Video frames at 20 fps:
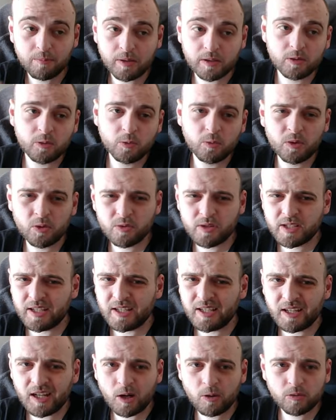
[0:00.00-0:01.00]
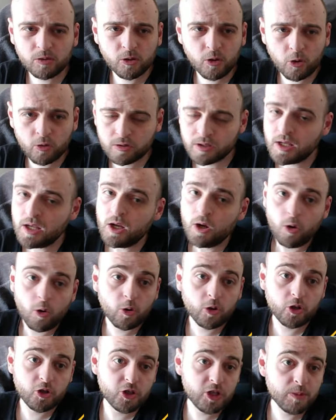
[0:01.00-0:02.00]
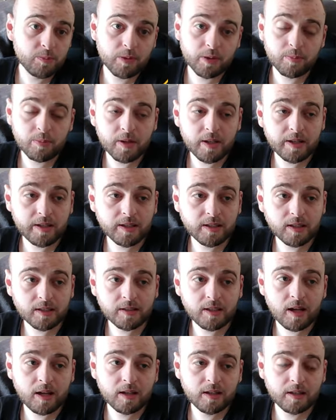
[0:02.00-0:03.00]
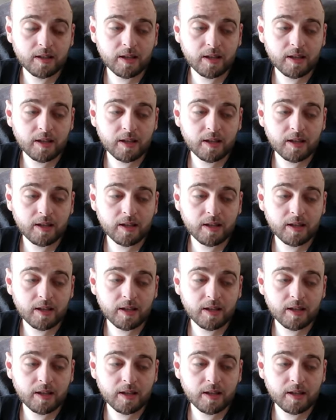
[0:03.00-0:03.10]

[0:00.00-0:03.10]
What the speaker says: but we'll see how it goes, or a cheaper player in attack